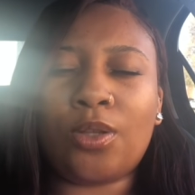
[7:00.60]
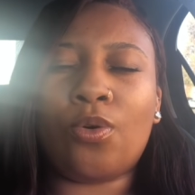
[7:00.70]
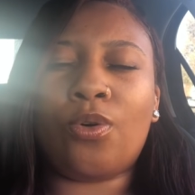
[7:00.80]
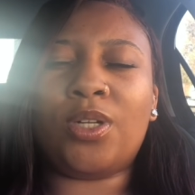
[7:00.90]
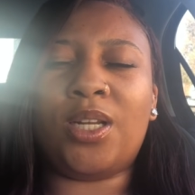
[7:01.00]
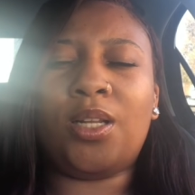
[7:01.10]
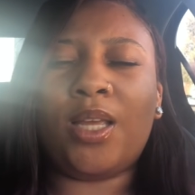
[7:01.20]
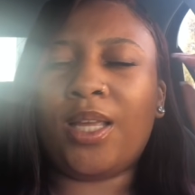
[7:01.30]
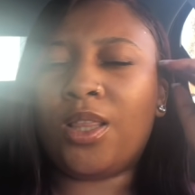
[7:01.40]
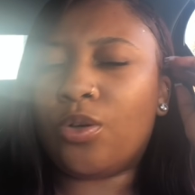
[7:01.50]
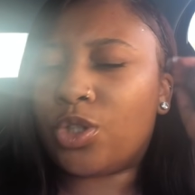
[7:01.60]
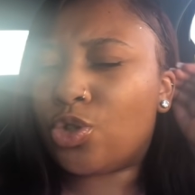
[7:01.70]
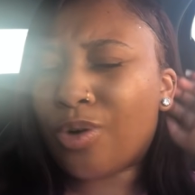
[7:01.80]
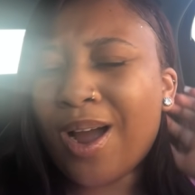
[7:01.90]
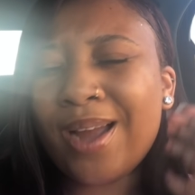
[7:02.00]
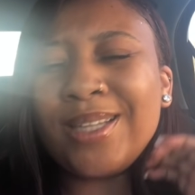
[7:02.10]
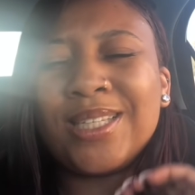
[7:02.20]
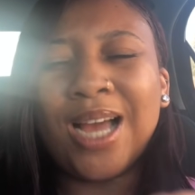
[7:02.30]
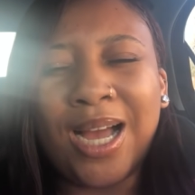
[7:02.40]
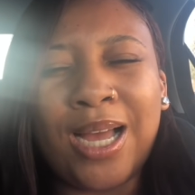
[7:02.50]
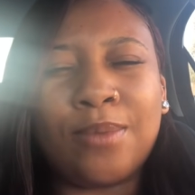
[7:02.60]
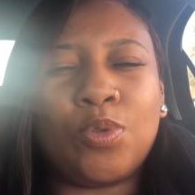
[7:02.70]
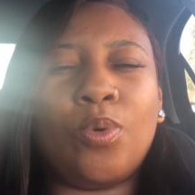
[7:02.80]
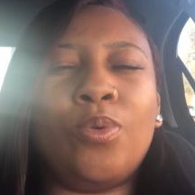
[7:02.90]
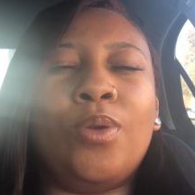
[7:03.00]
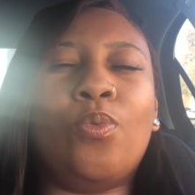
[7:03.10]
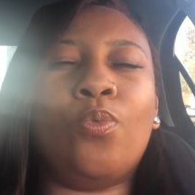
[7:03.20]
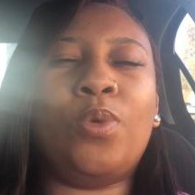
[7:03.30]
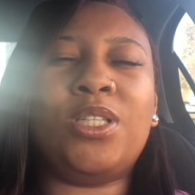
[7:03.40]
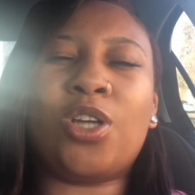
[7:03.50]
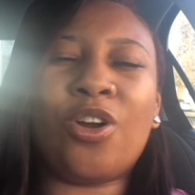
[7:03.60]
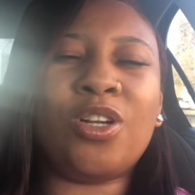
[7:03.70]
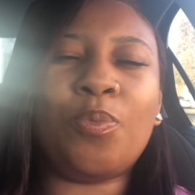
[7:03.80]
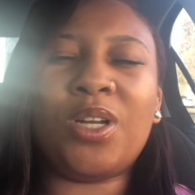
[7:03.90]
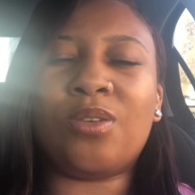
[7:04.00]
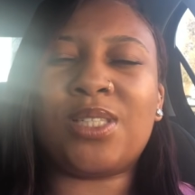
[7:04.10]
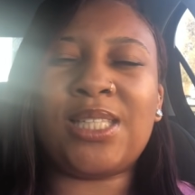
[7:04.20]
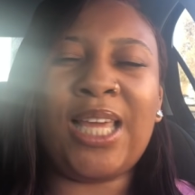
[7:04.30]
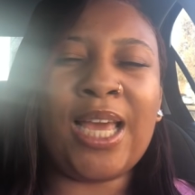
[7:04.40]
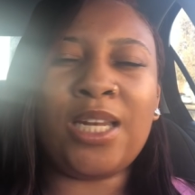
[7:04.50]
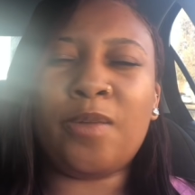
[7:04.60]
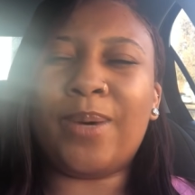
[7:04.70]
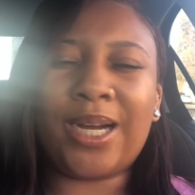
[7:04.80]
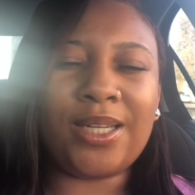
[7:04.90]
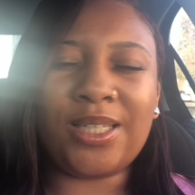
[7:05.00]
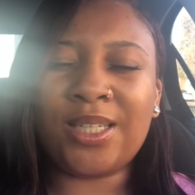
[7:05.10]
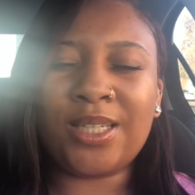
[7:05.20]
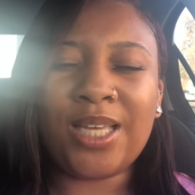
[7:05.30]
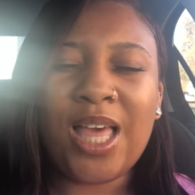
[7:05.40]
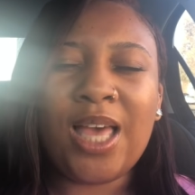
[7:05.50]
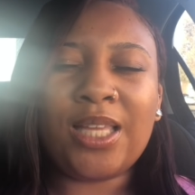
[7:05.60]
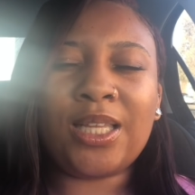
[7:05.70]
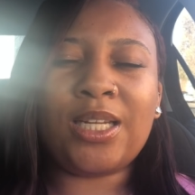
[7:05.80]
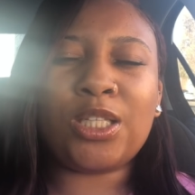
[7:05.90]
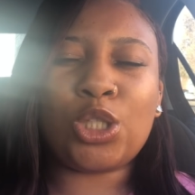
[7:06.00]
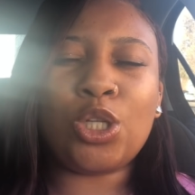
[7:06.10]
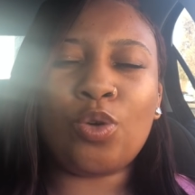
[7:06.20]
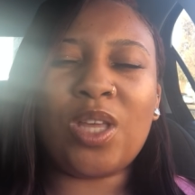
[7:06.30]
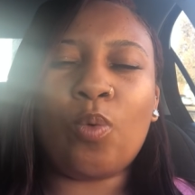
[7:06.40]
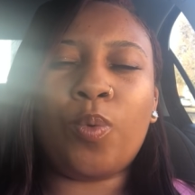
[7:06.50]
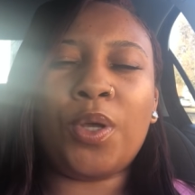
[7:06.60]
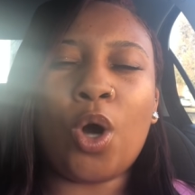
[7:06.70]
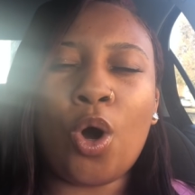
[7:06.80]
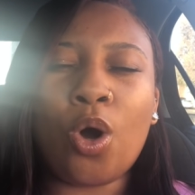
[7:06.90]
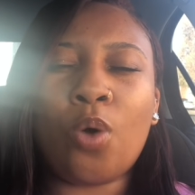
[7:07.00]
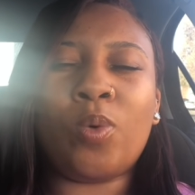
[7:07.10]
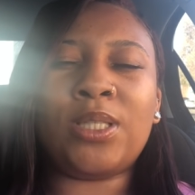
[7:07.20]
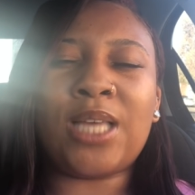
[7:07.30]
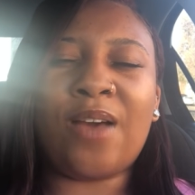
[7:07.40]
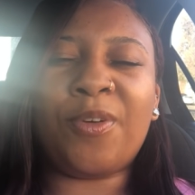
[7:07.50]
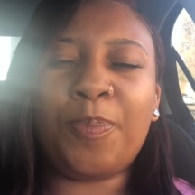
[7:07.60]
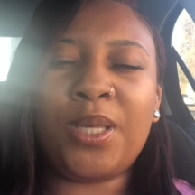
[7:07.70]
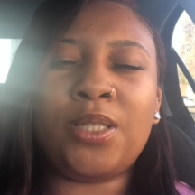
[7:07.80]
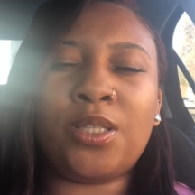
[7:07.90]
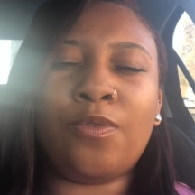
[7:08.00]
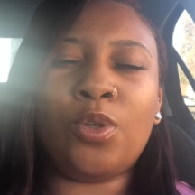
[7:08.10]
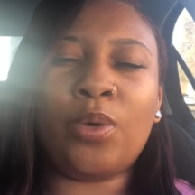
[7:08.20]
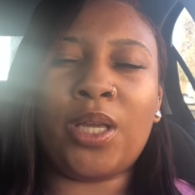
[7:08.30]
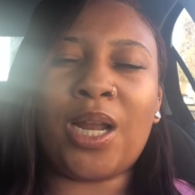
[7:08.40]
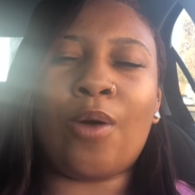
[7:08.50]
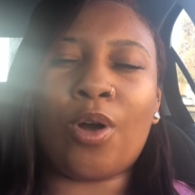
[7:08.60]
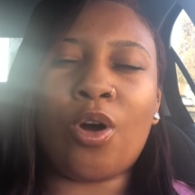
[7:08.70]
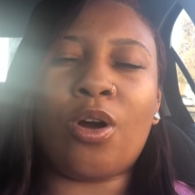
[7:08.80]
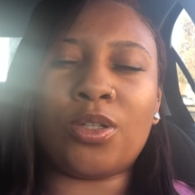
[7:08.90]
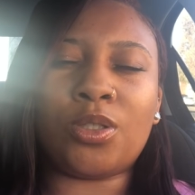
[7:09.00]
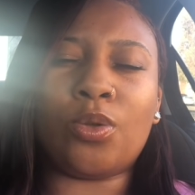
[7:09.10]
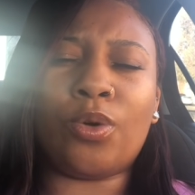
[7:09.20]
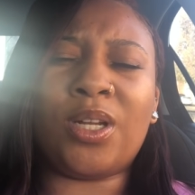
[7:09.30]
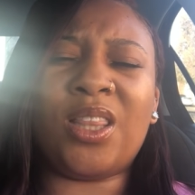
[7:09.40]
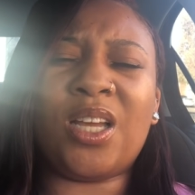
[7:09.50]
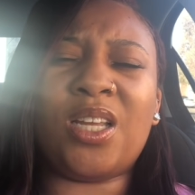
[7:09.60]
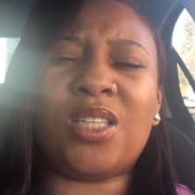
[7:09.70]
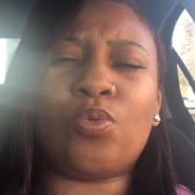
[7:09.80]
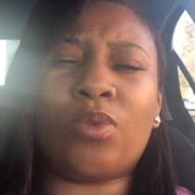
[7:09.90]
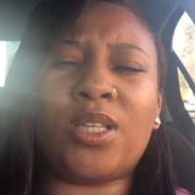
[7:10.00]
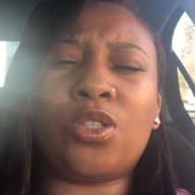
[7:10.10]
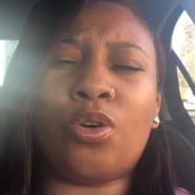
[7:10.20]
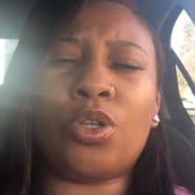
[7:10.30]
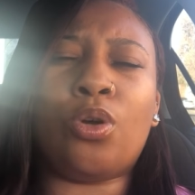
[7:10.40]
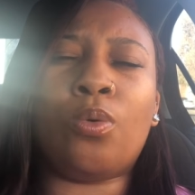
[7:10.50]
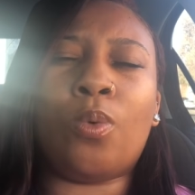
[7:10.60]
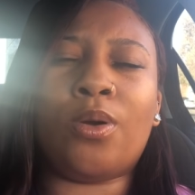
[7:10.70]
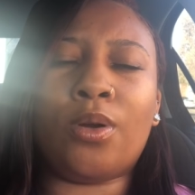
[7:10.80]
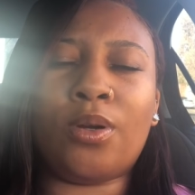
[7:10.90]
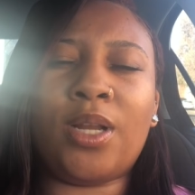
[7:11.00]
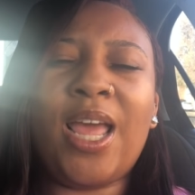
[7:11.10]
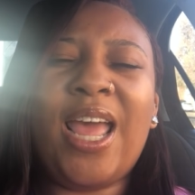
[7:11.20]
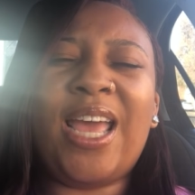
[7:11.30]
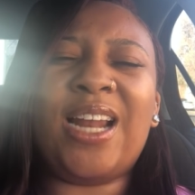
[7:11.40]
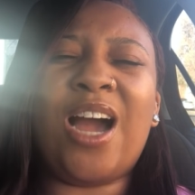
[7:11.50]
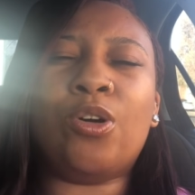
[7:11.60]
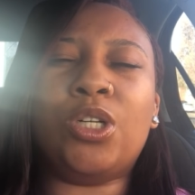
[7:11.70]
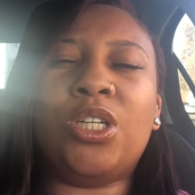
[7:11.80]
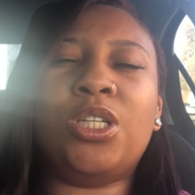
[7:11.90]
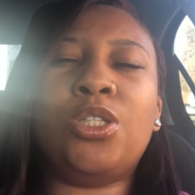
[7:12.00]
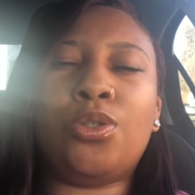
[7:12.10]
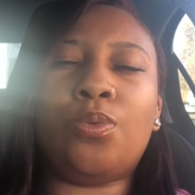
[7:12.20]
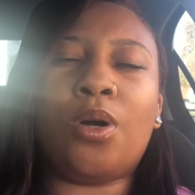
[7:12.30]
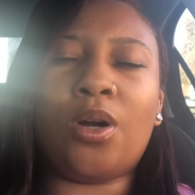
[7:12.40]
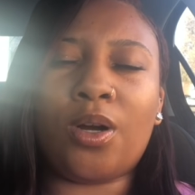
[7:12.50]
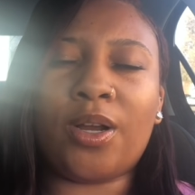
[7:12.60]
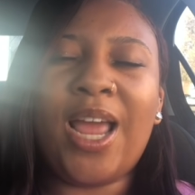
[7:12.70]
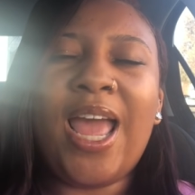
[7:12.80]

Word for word: Lord, and in those trying times when we turn and we don't see anybody. Let us know that we always have a piece of you in our hearts, Lord, and let us rest on your word and how good you are,